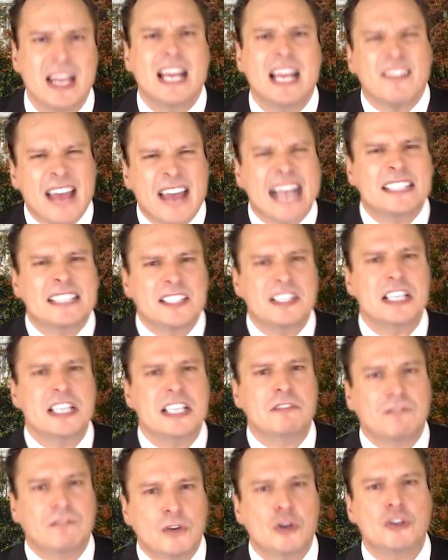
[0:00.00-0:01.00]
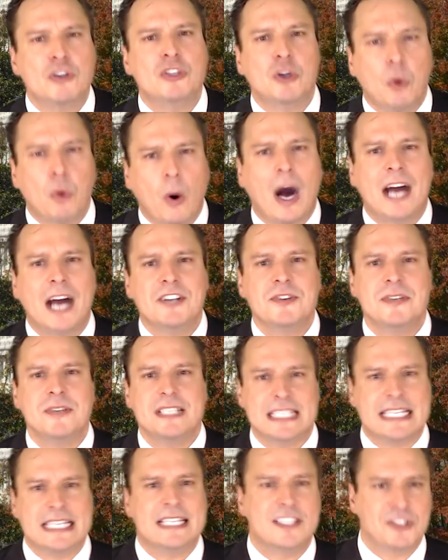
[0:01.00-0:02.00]
That's this first quadrant
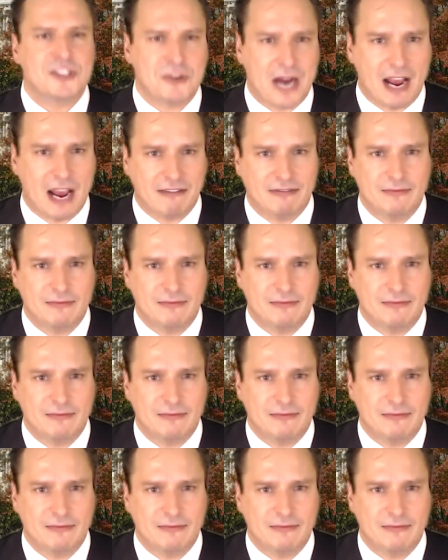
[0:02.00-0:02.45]
in this graph.